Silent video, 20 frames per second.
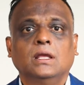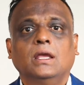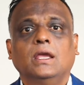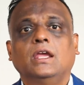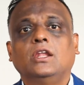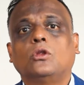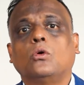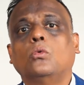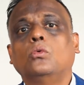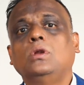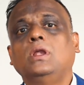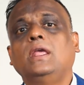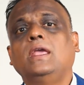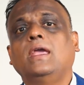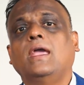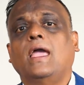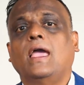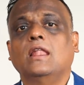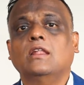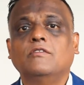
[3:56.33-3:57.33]
It
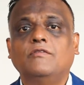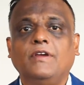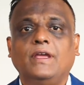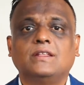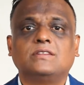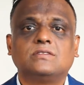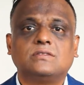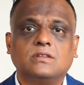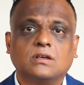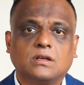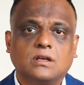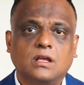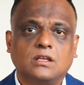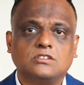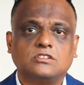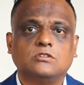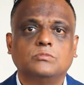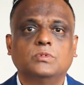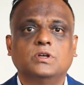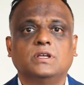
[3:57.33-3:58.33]
only elevates the
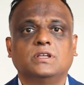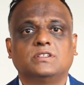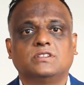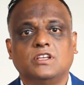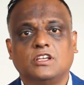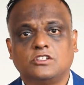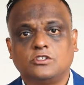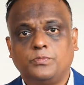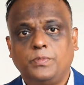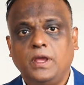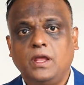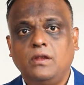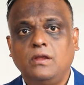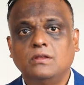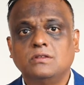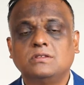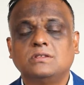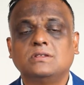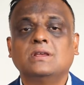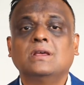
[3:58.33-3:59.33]
customer's
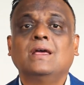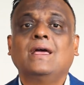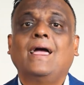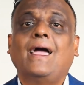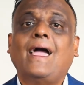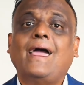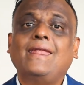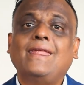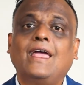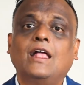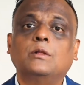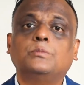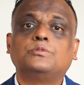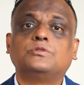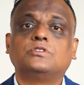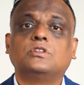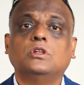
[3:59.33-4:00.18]
experience and helps